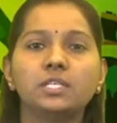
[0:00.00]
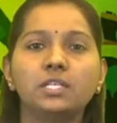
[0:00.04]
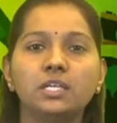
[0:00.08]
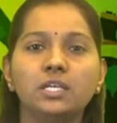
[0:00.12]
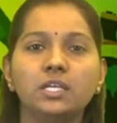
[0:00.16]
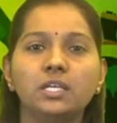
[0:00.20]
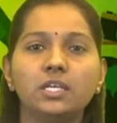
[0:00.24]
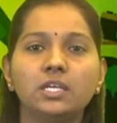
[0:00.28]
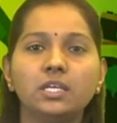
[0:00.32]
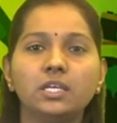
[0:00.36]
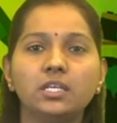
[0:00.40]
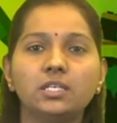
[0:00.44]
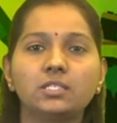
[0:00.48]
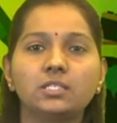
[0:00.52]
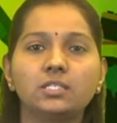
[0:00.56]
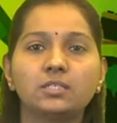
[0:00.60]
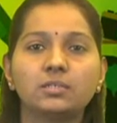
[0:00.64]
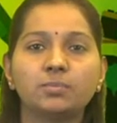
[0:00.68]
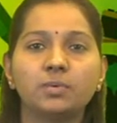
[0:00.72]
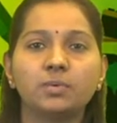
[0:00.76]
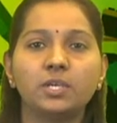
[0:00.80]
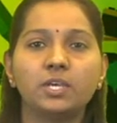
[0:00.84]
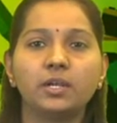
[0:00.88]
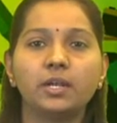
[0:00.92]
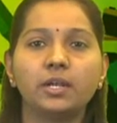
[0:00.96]
he is
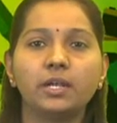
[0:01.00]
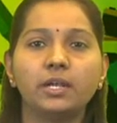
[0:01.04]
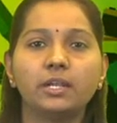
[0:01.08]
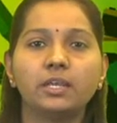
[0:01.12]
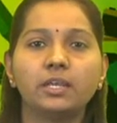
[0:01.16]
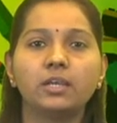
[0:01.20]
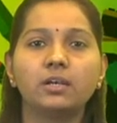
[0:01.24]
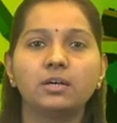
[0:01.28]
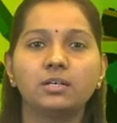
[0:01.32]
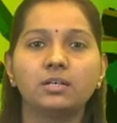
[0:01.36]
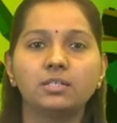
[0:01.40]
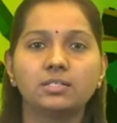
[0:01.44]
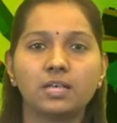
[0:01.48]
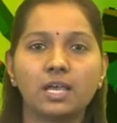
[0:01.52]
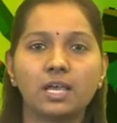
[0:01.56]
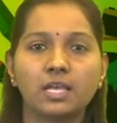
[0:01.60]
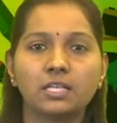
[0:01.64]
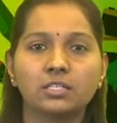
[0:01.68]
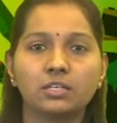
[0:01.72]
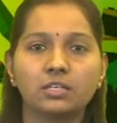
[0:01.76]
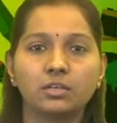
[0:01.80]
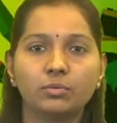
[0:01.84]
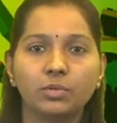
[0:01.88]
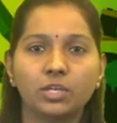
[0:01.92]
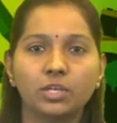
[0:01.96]
spearheading a science
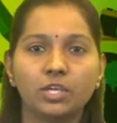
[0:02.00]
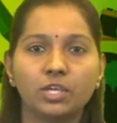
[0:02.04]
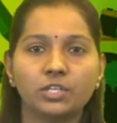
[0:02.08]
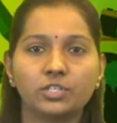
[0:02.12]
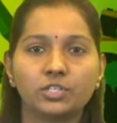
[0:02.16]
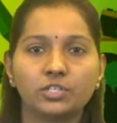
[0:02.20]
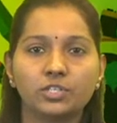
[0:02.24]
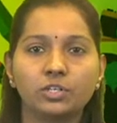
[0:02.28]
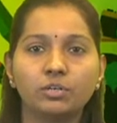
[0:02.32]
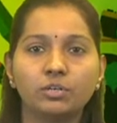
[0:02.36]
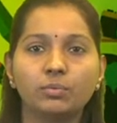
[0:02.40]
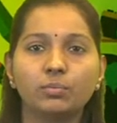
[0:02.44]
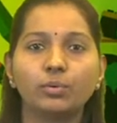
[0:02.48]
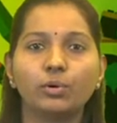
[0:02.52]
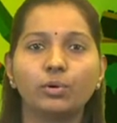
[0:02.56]
communication,